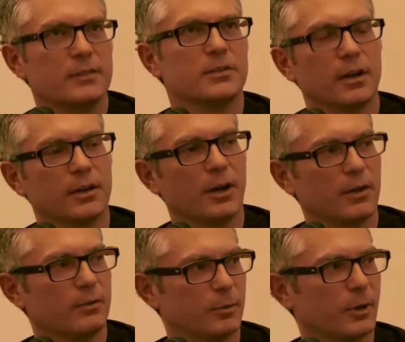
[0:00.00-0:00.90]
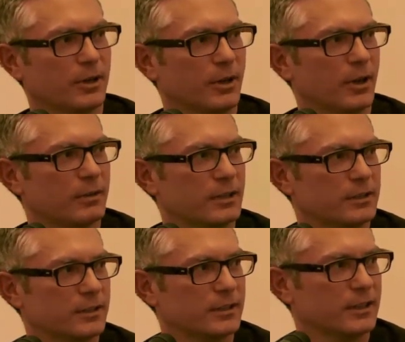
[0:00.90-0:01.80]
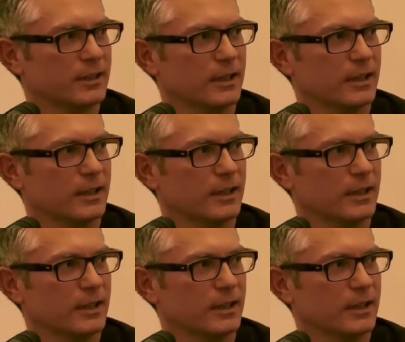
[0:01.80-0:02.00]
it's not a novel about a novelist,